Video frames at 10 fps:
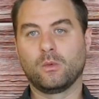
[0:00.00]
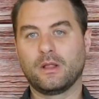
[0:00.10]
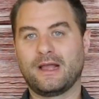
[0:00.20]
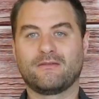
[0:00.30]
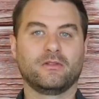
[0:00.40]

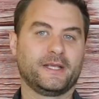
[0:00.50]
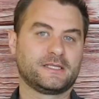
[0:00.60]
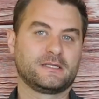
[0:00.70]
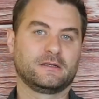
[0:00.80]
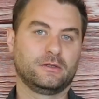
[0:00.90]
We'll have
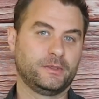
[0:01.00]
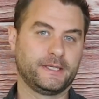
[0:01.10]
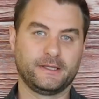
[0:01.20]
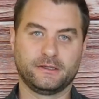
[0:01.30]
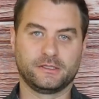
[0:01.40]
links
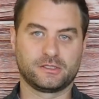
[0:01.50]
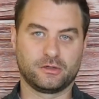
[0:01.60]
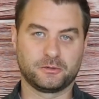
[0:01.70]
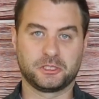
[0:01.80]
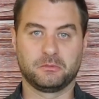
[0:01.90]
included in the
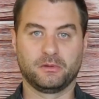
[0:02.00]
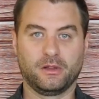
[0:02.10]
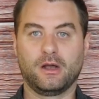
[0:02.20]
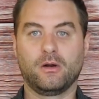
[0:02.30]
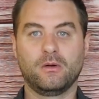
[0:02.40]
description
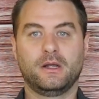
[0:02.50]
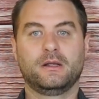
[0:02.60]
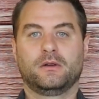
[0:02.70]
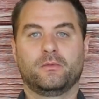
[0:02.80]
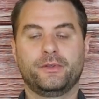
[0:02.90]
below
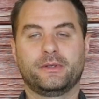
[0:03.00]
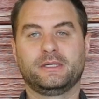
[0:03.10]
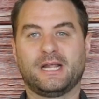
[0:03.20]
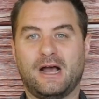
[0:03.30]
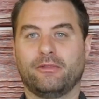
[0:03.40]
where you
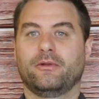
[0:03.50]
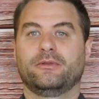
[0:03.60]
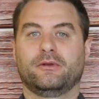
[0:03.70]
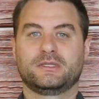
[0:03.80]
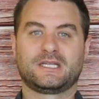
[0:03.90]
can
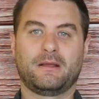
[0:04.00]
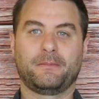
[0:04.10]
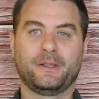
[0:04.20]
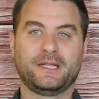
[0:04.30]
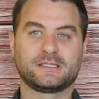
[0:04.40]
download those
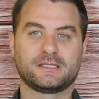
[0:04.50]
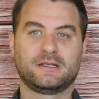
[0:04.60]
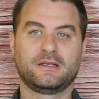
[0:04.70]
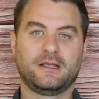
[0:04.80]
templates